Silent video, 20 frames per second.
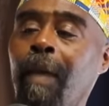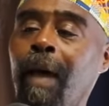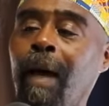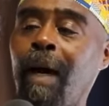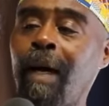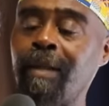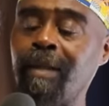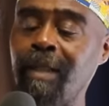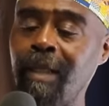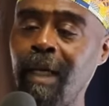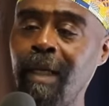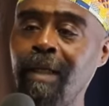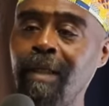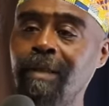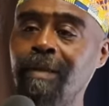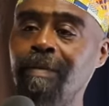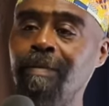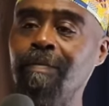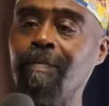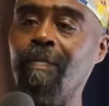I think
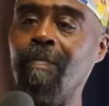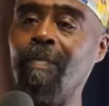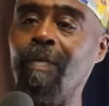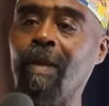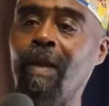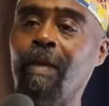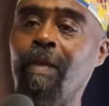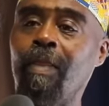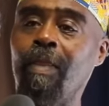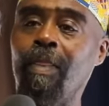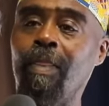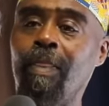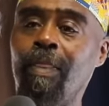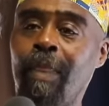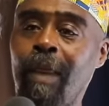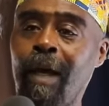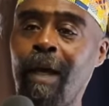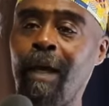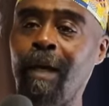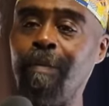
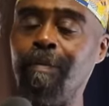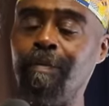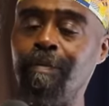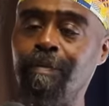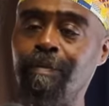that